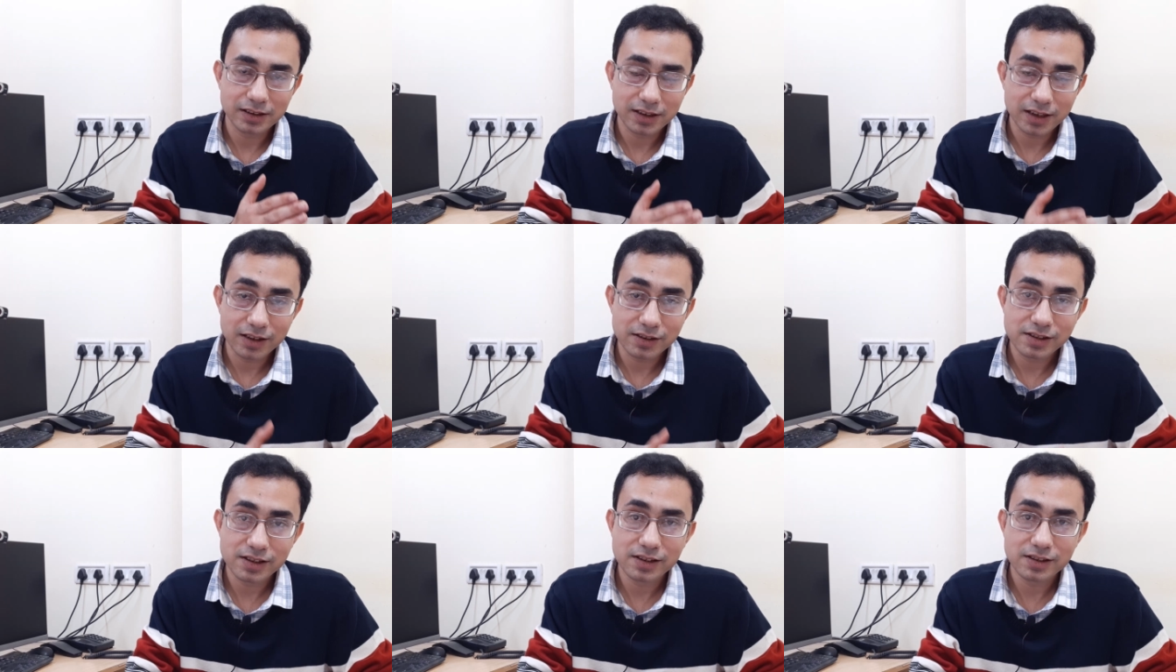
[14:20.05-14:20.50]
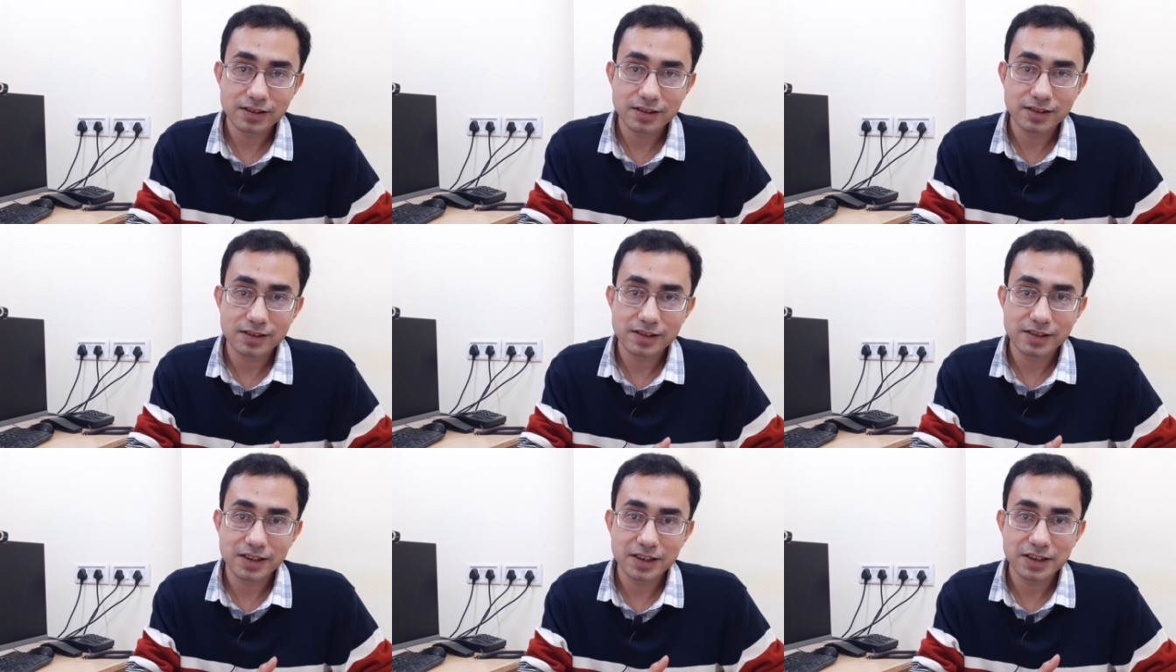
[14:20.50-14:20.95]

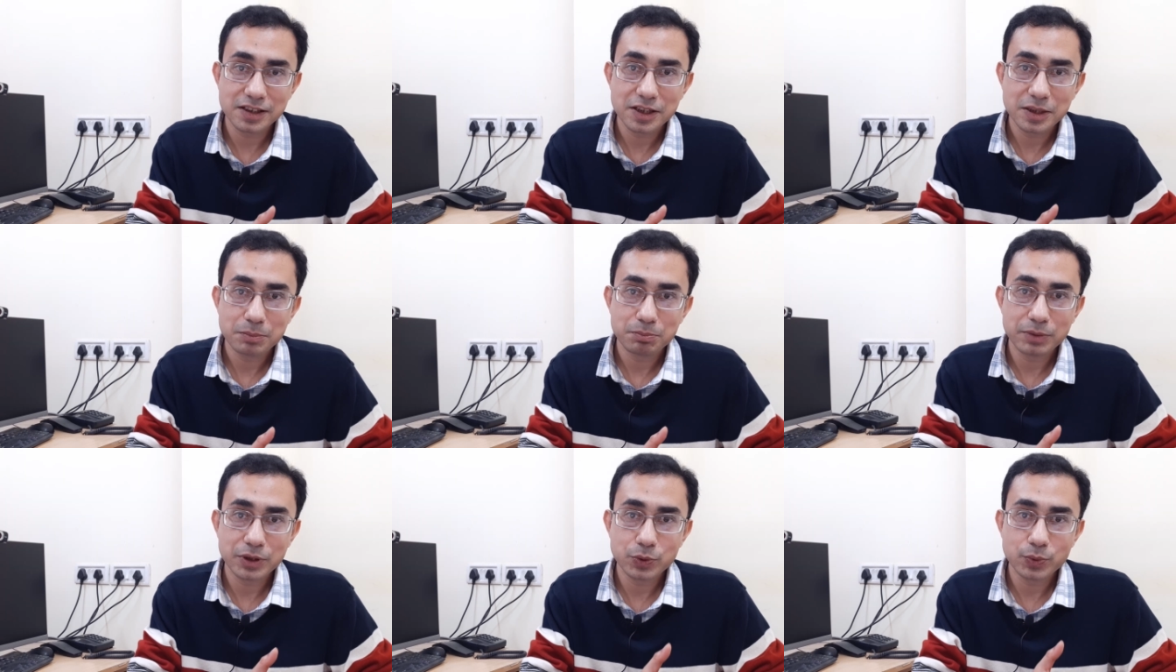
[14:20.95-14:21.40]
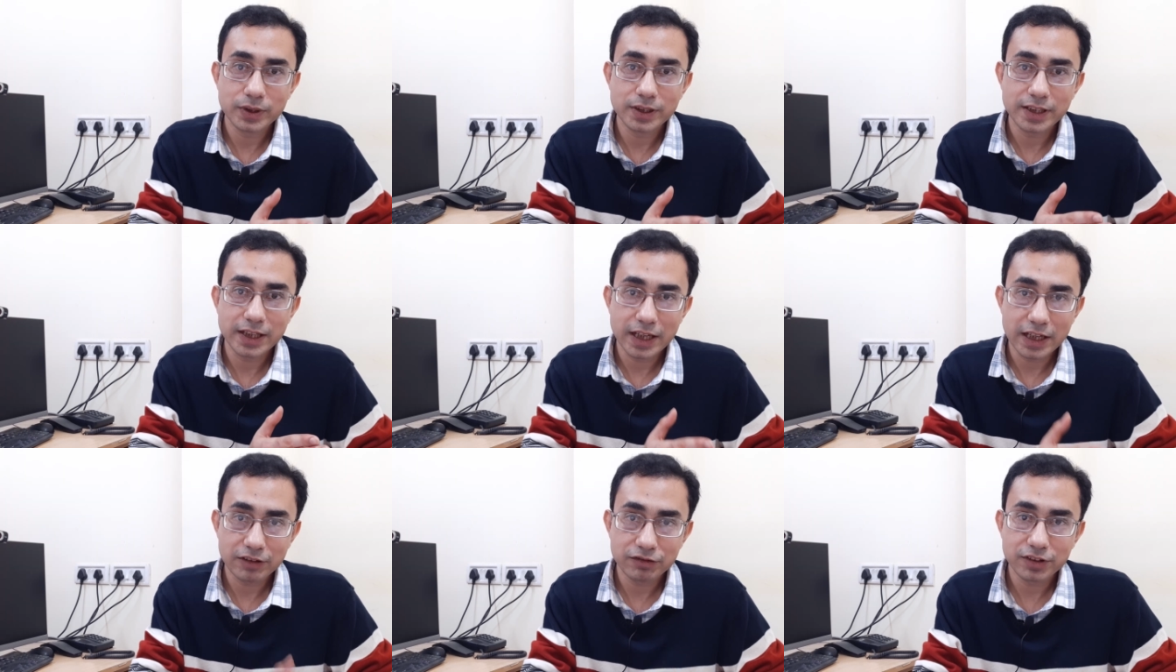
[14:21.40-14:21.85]
consistency between
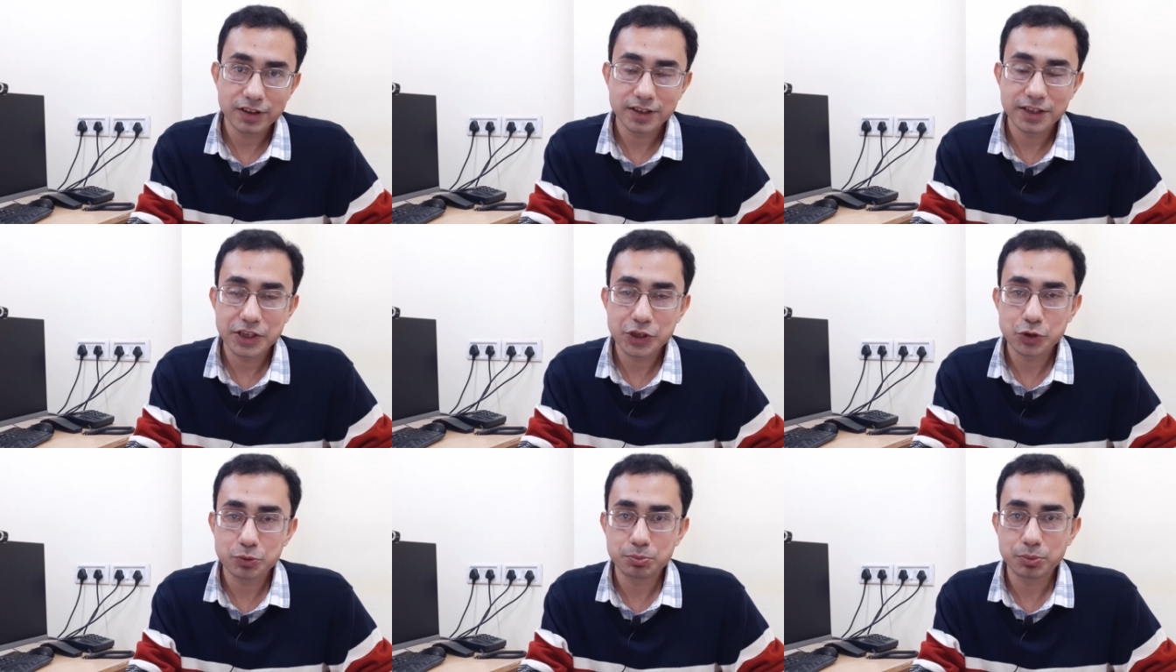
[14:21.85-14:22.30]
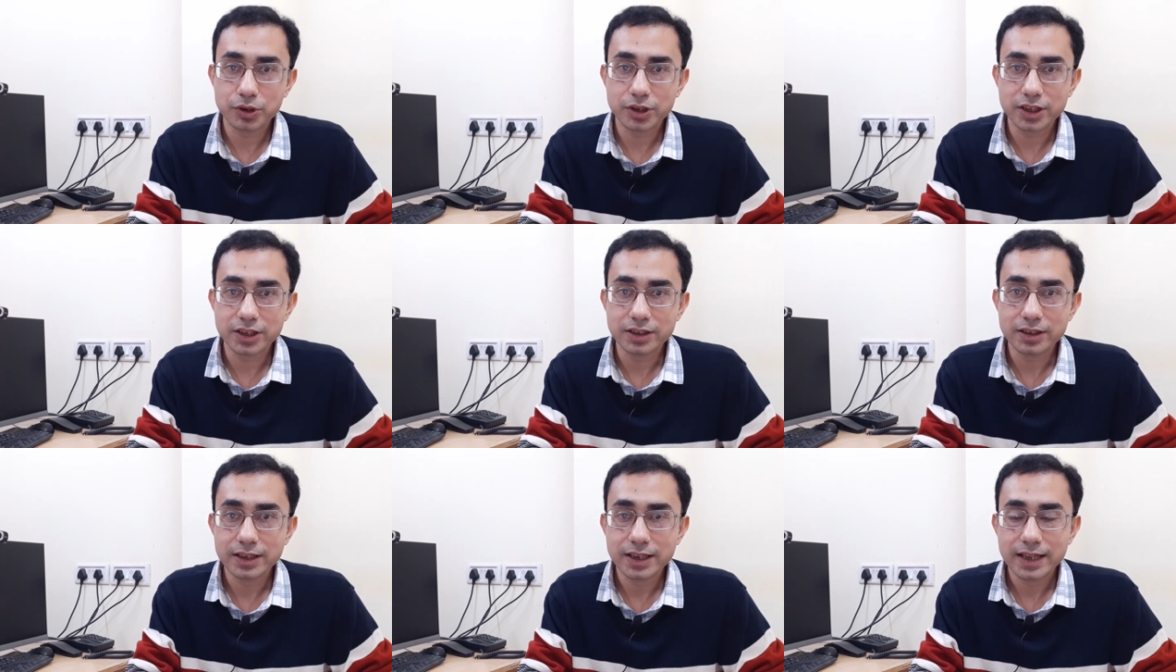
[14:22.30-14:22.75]
the effort that you
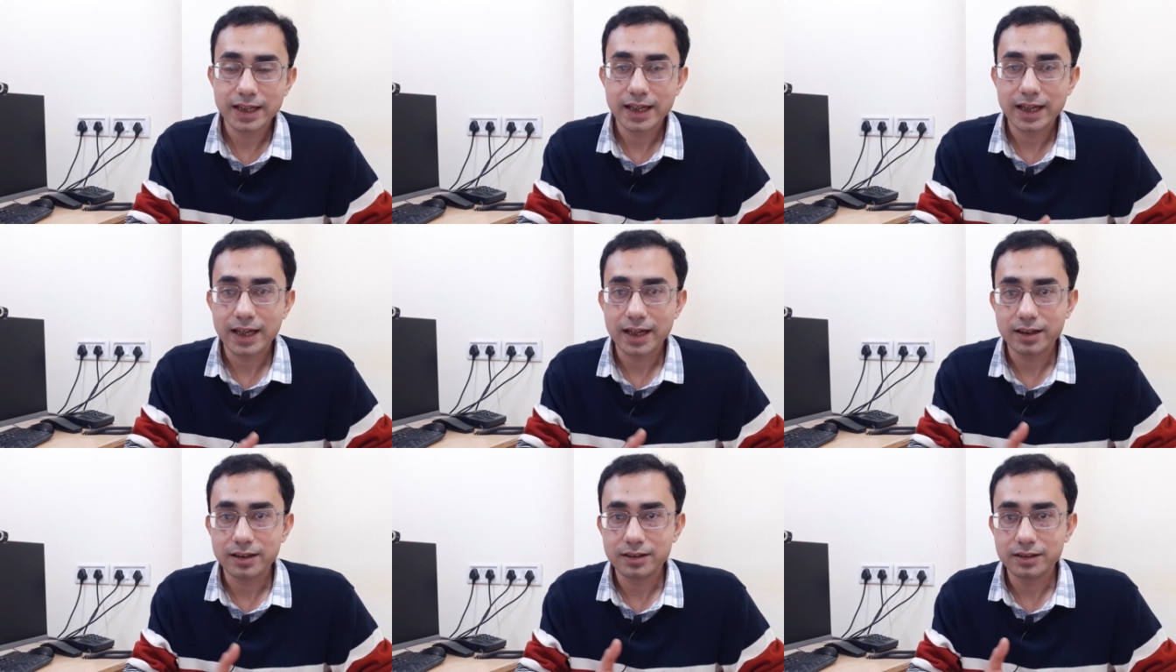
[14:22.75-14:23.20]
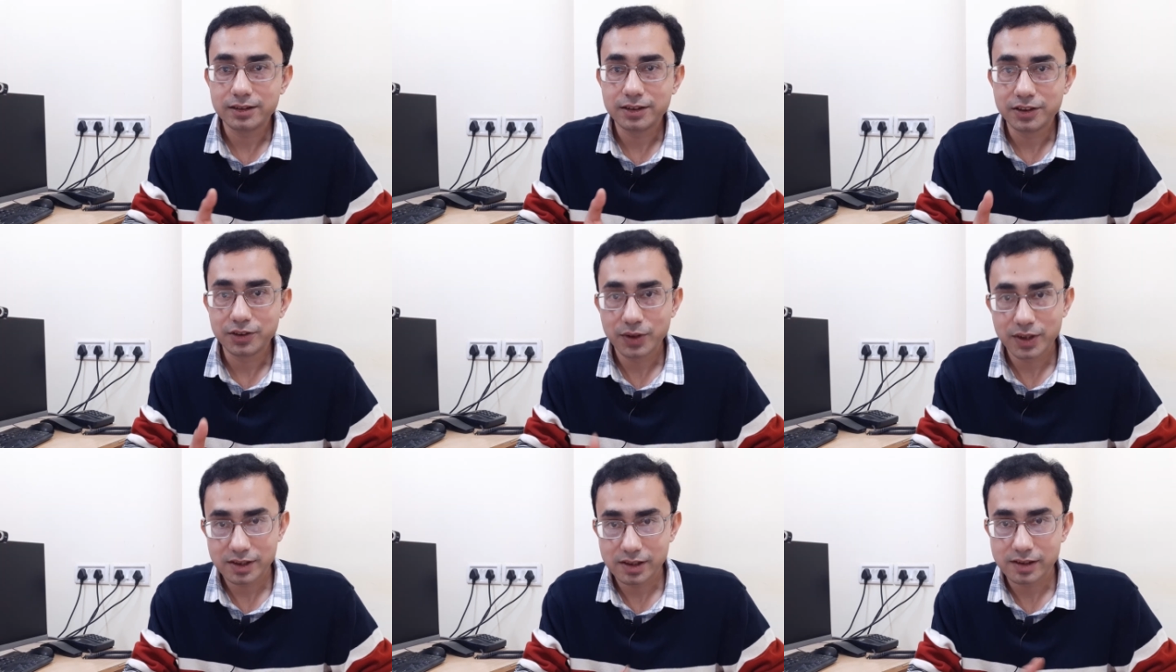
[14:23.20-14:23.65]
put in and
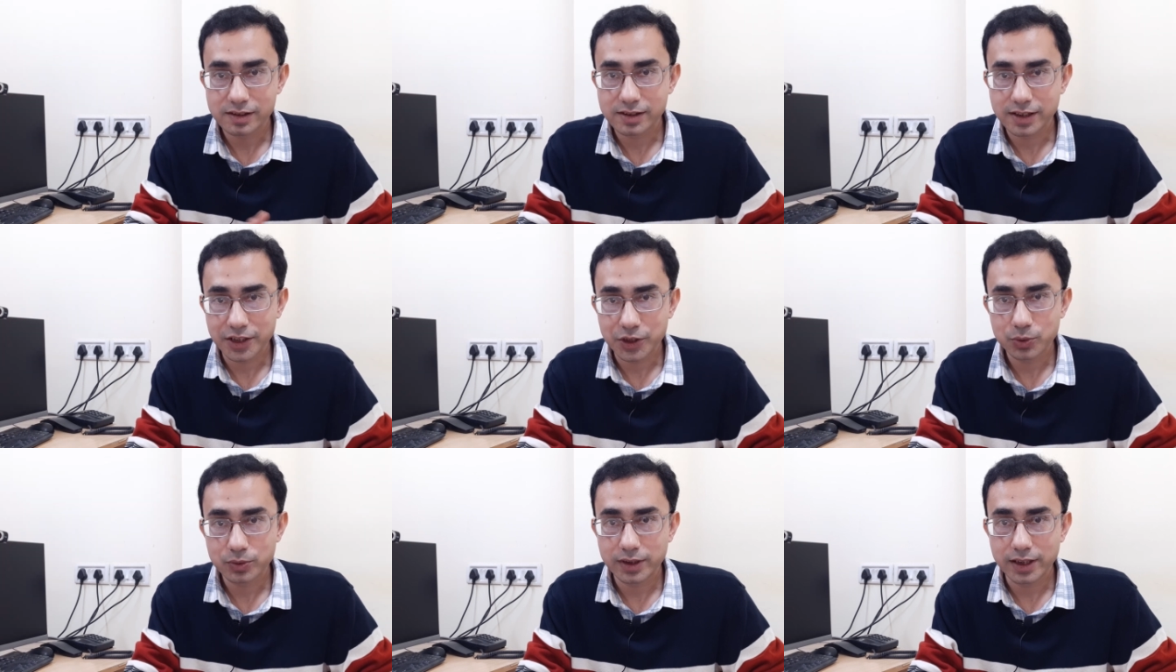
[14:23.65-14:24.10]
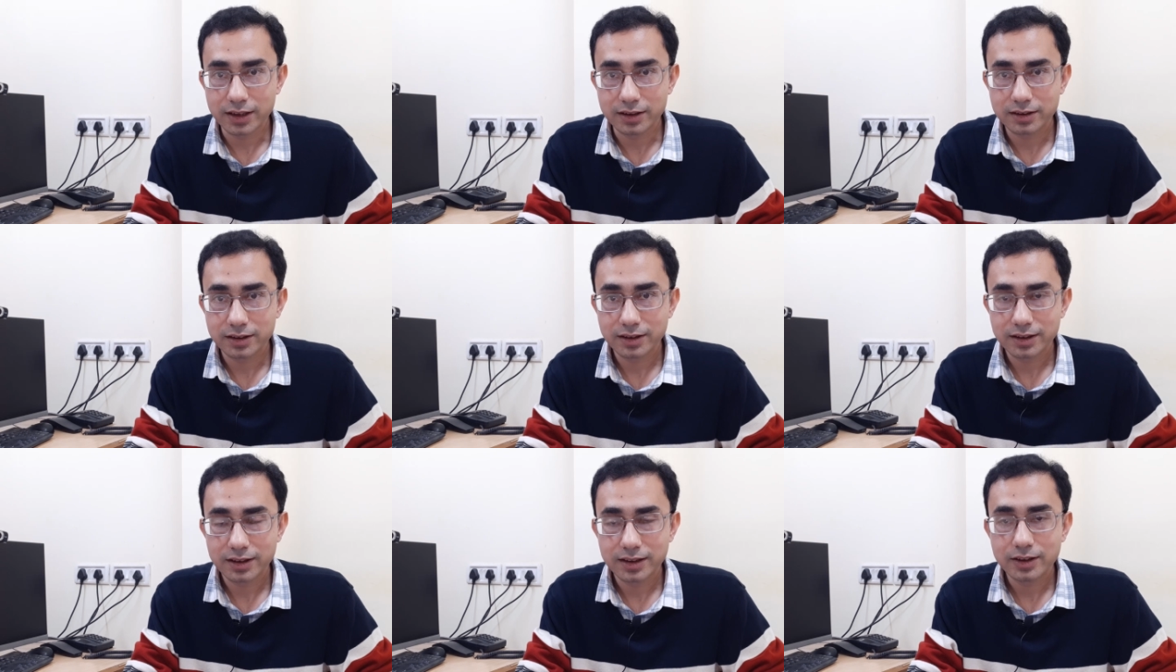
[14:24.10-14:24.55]
the results that you get.